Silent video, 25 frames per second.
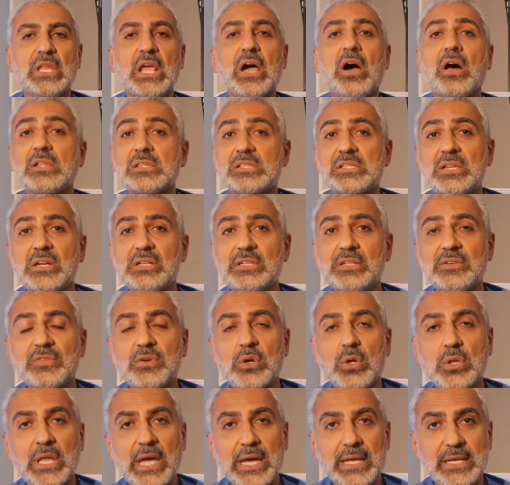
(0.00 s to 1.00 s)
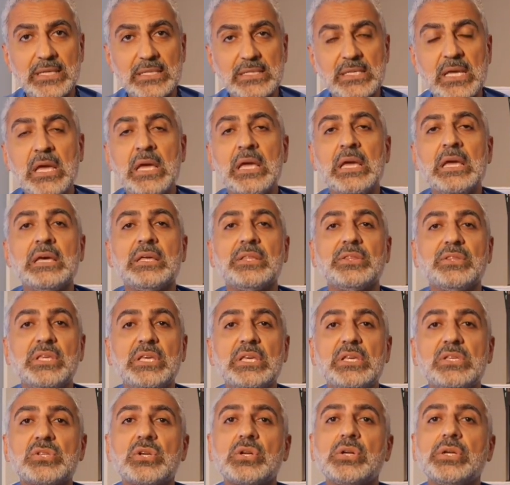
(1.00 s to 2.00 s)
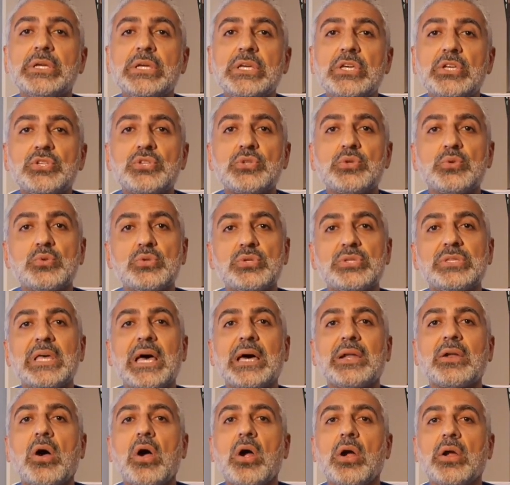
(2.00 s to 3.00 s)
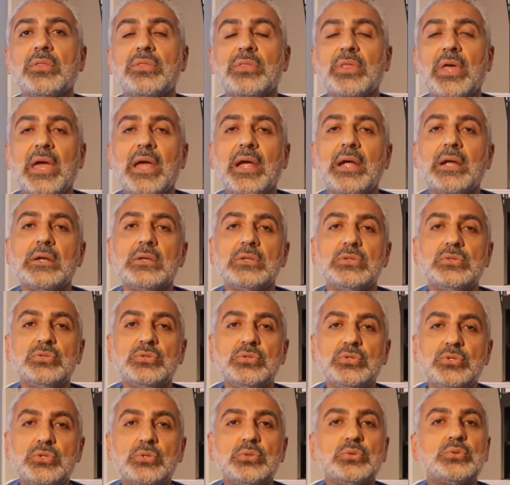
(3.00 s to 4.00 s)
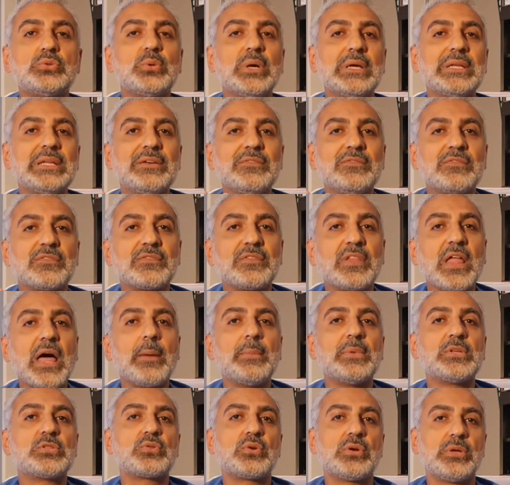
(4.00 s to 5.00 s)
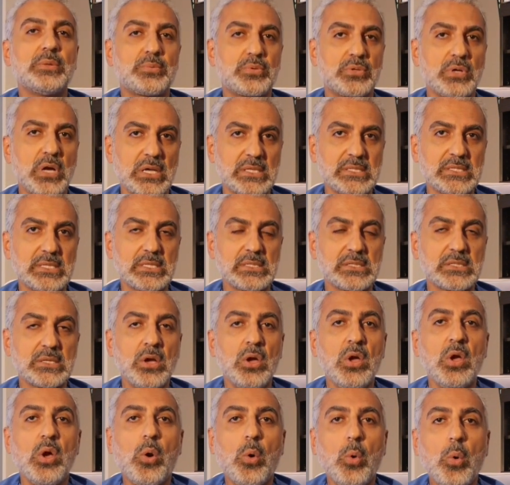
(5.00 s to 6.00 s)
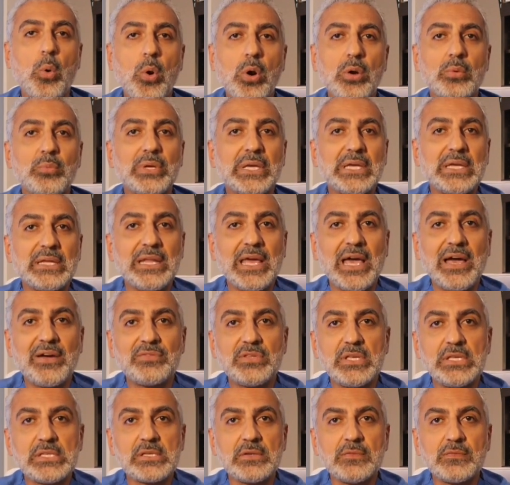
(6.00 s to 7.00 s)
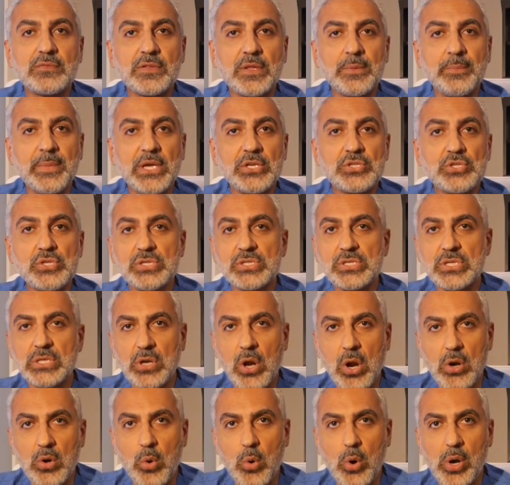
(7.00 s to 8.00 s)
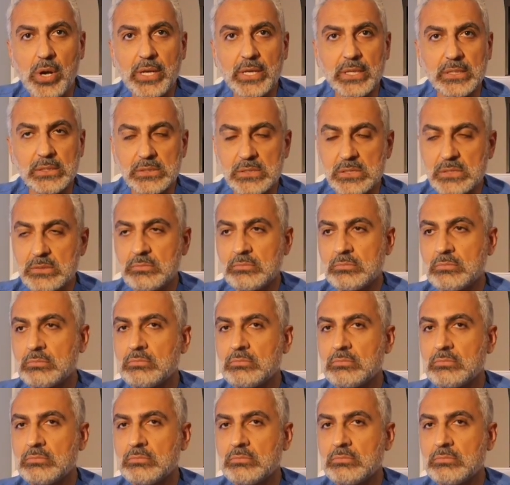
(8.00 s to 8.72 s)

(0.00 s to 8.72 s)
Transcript: Ulcerative colitis. These are issues that are there due to an inflammatory process. Or we can have these inflammations in our organs.